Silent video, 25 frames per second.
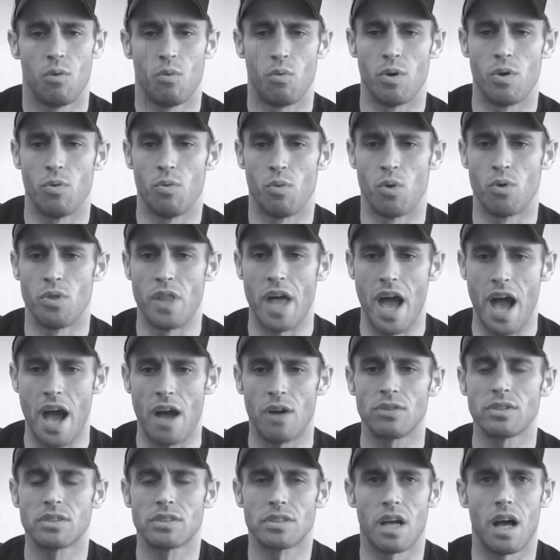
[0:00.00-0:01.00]
On the
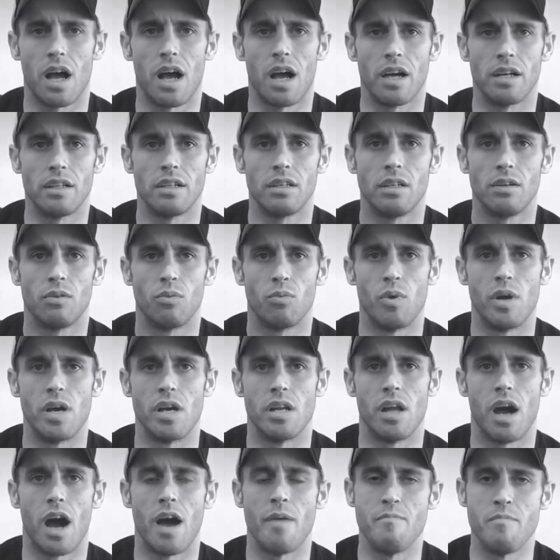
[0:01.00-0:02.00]
outside,
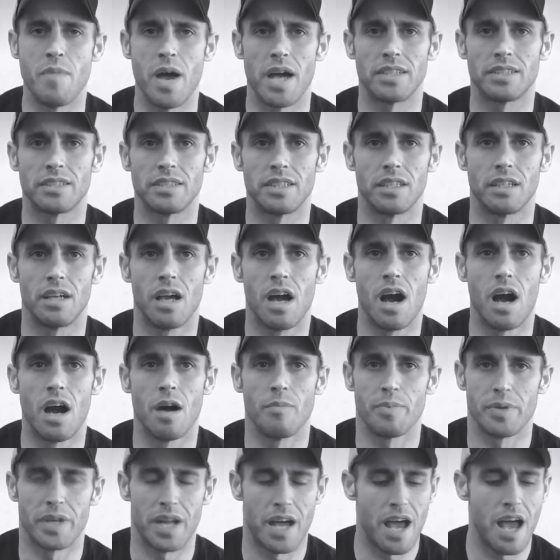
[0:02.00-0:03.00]
when I'm messing
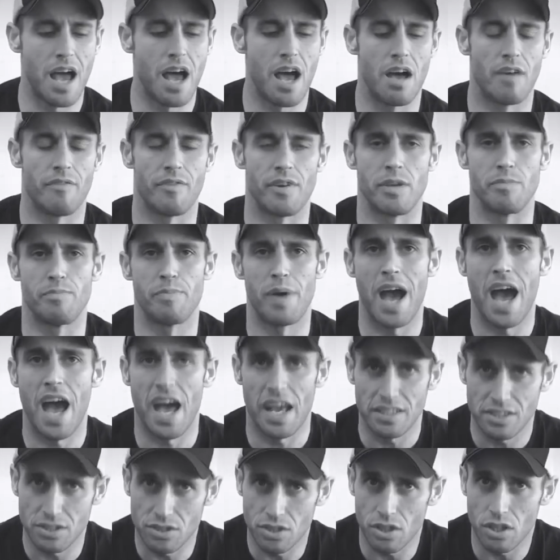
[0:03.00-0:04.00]
up and I have a
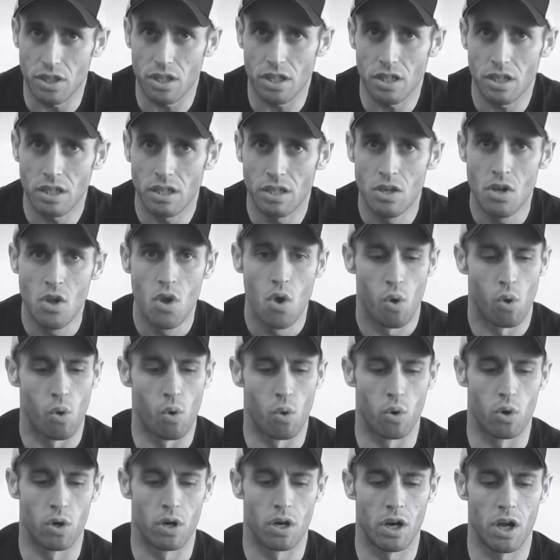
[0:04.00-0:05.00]
pastor
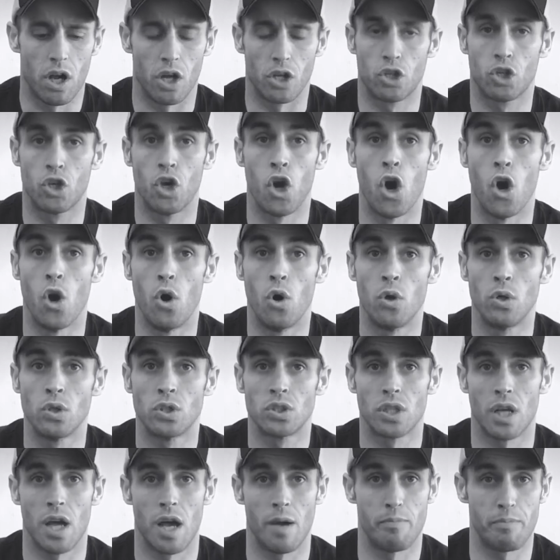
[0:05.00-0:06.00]
or a
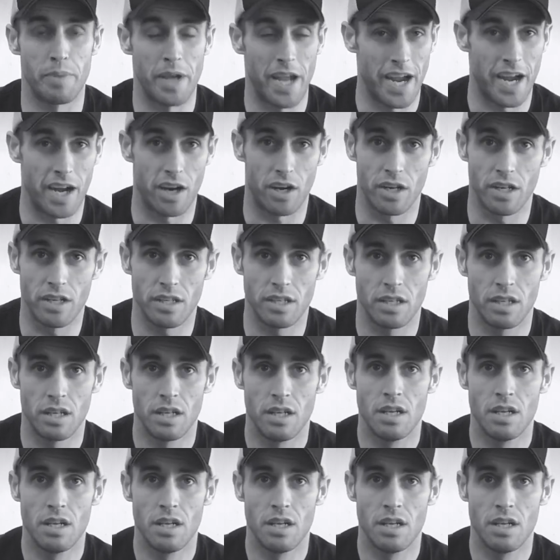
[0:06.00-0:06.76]
coach, a parent,